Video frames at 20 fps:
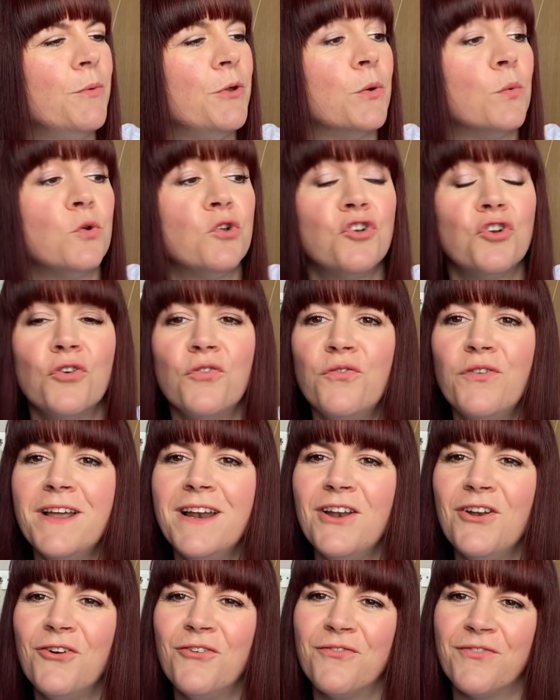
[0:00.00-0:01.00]
you
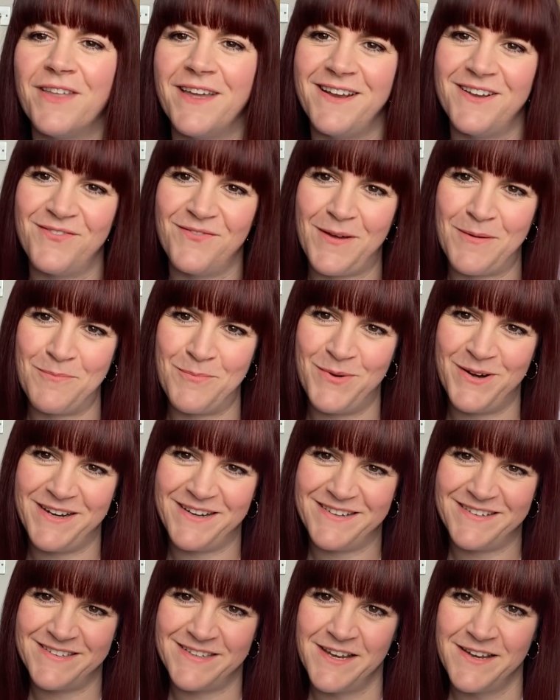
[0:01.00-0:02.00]
chuffing love these
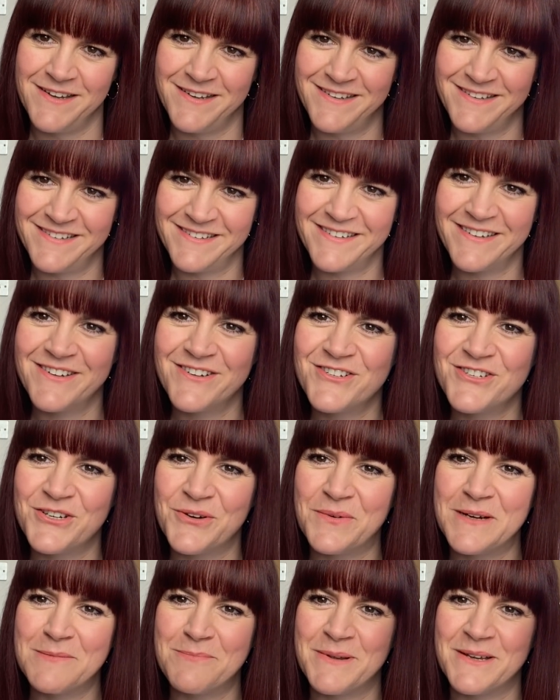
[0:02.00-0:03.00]
fabrics," because she
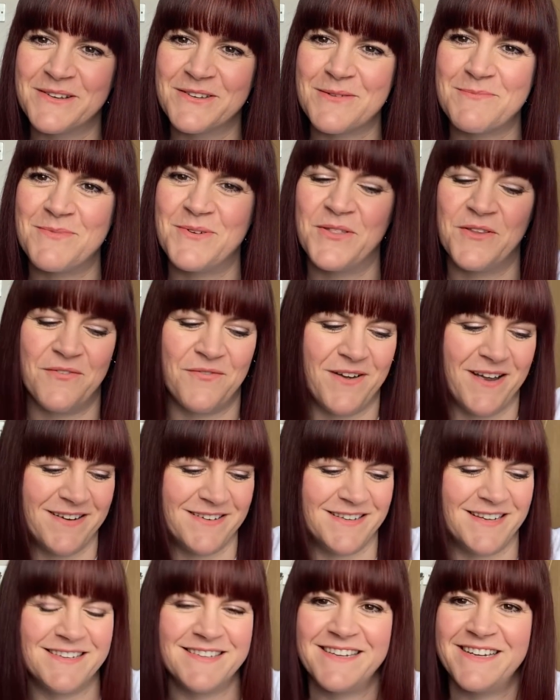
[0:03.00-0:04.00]
always picks up on the
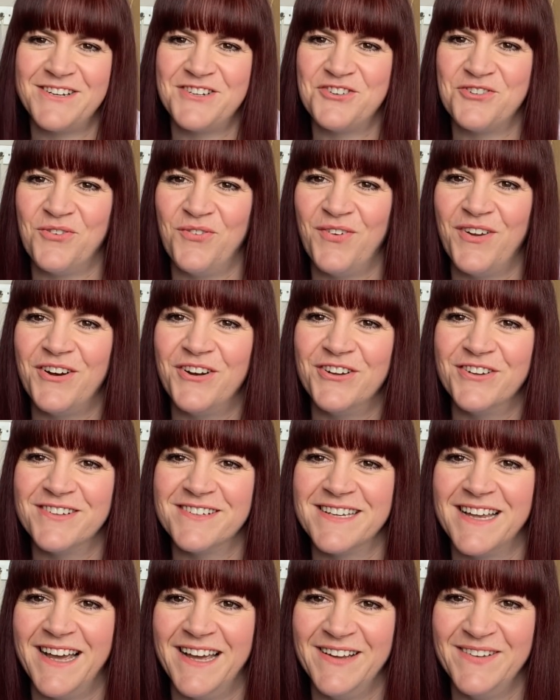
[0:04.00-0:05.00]
fact I say chuffing all the
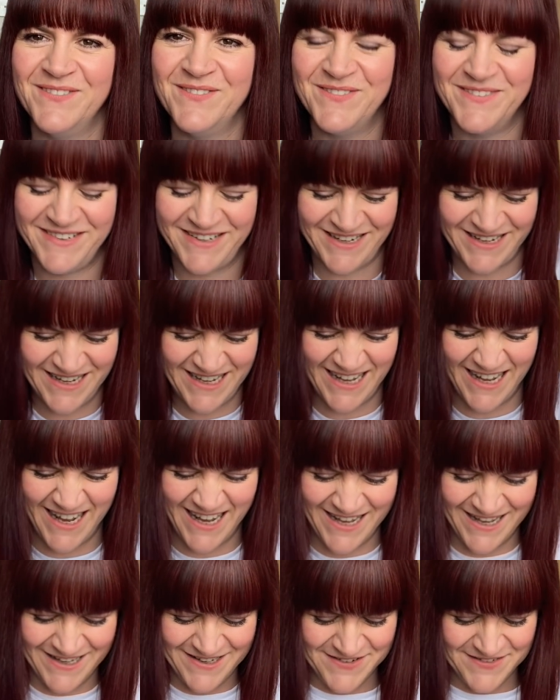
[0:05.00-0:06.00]
time.
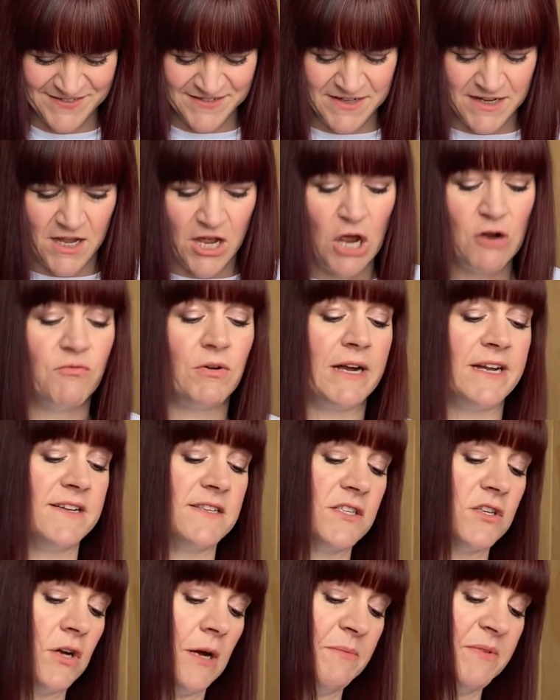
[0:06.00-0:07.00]
Right,
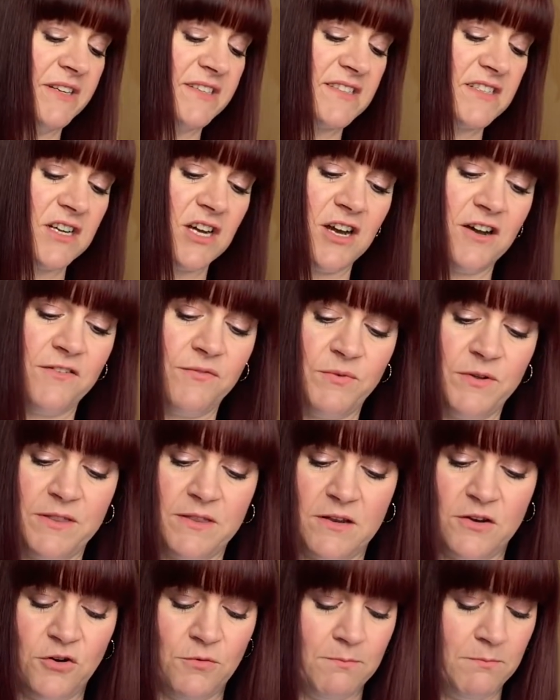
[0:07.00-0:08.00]
so I'm going to start off
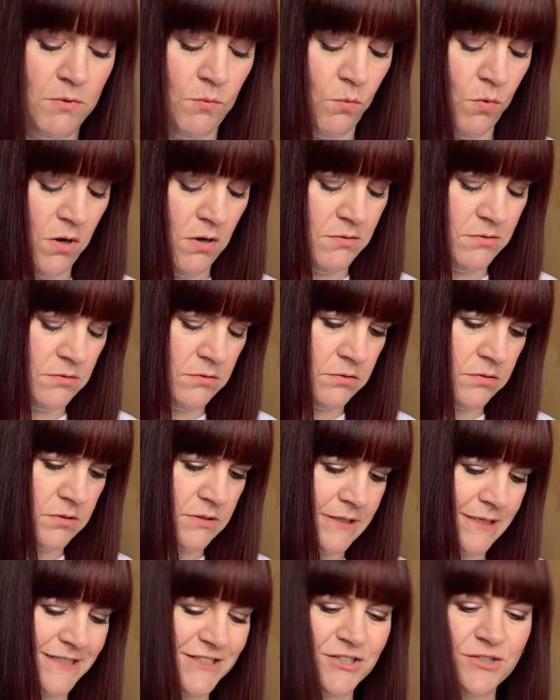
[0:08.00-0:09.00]
with number one. Oh,
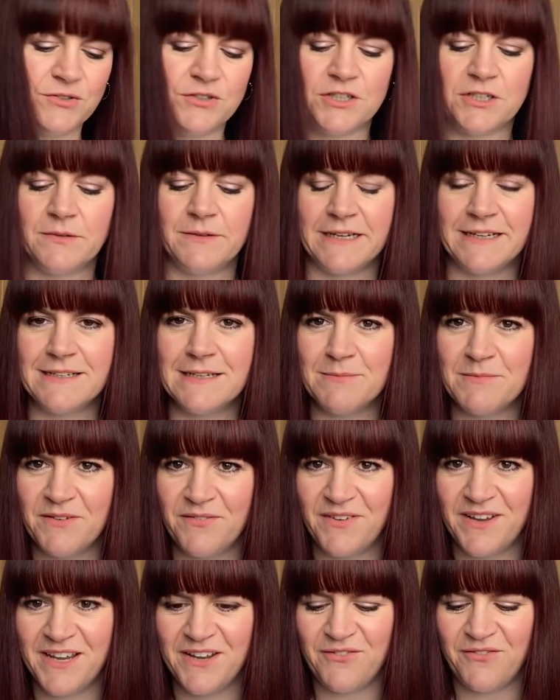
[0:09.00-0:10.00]
I don't know. Is it my
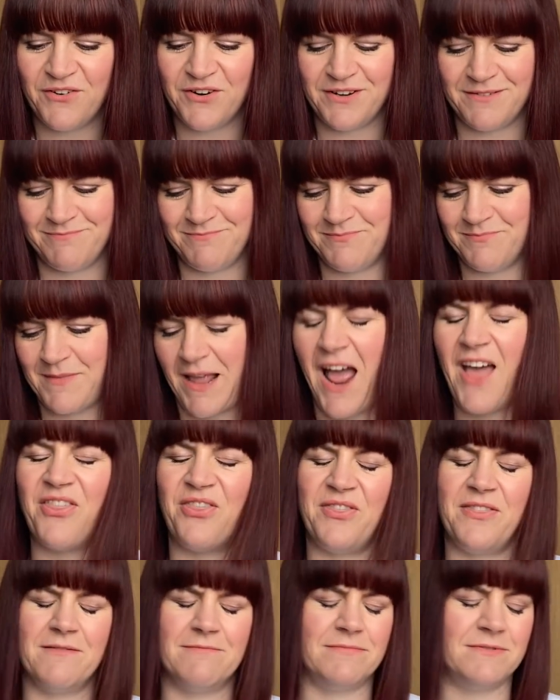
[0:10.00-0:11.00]
favourite?
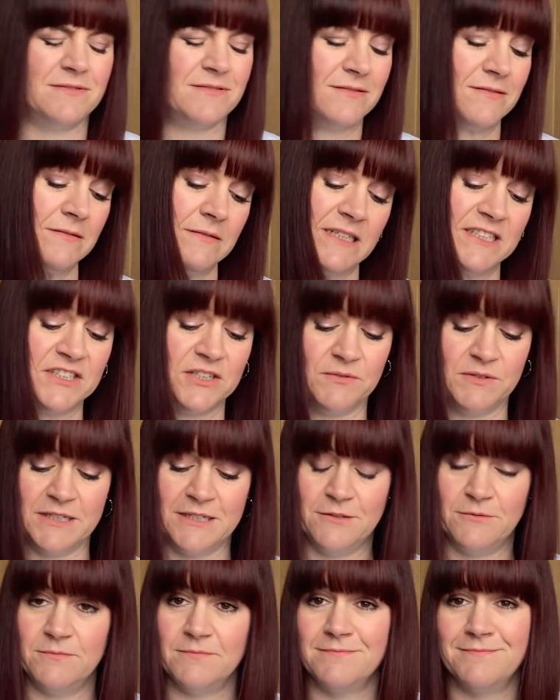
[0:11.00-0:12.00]
I don't
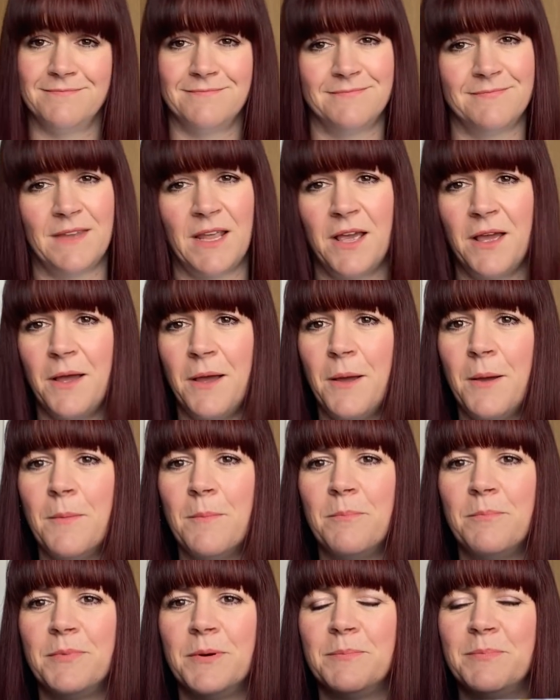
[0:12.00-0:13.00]
know.
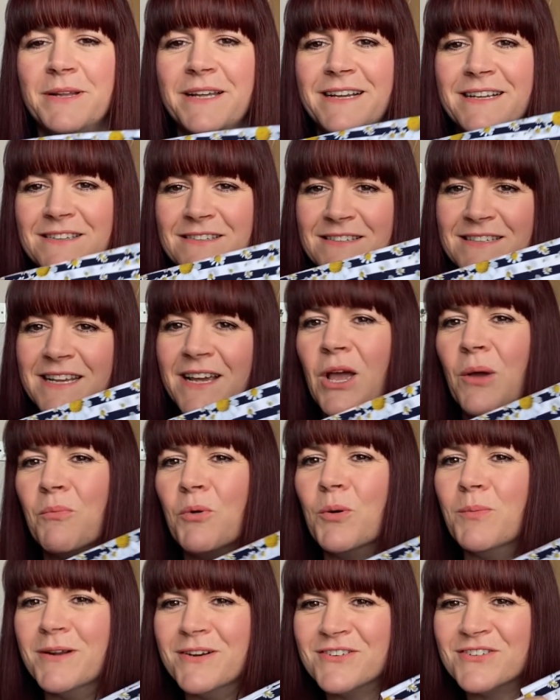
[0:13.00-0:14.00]
But please take a
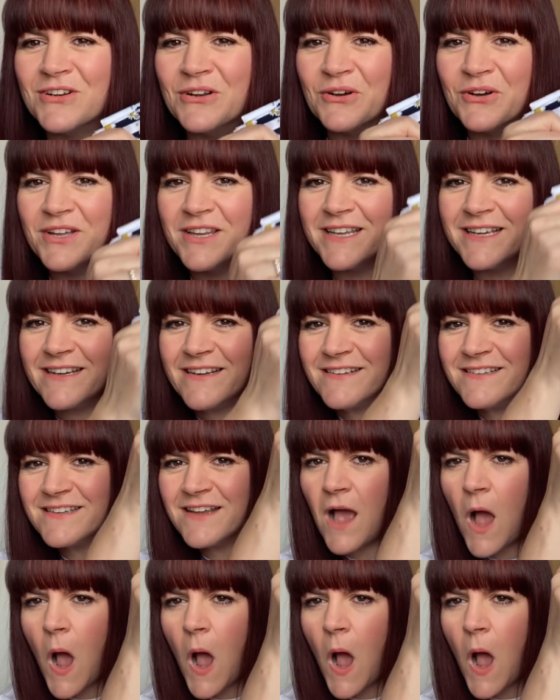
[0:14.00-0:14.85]
moment to look at this.